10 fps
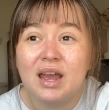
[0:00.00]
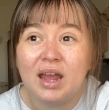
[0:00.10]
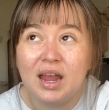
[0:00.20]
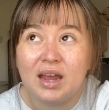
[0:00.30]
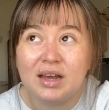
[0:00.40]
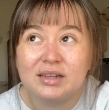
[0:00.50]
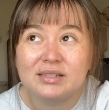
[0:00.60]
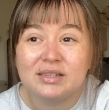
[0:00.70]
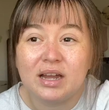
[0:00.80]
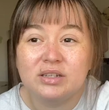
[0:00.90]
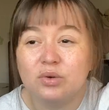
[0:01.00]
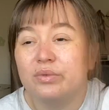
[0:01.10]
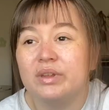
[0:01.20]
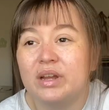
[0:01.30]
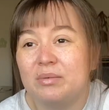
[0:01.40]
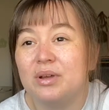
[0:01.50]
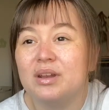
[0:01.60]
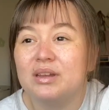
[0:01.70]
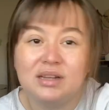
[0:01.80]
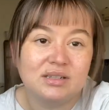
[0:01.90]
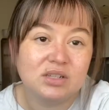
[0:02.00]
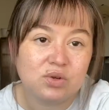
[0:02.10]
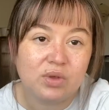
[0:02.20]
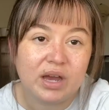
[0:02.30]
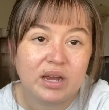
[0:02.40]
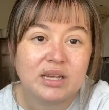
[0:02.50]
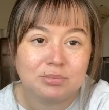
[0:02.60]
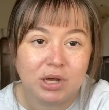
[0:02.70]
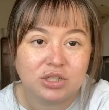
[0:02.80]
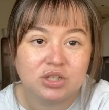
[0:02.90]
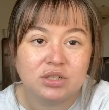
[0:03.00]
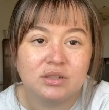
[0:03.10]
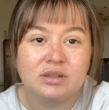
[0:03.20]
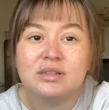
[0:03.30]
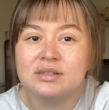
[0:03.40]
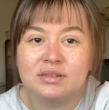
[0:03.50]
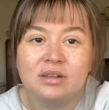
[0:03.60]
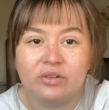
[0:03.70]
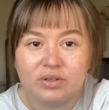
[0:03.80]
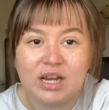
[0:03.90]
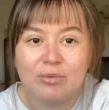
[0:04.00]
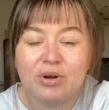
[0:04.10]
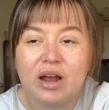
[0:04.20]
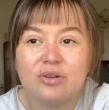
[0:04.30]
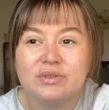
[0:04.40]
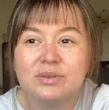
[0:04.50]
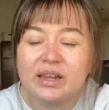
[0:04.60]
and I don't think I'm going to need to do that as much this another time around.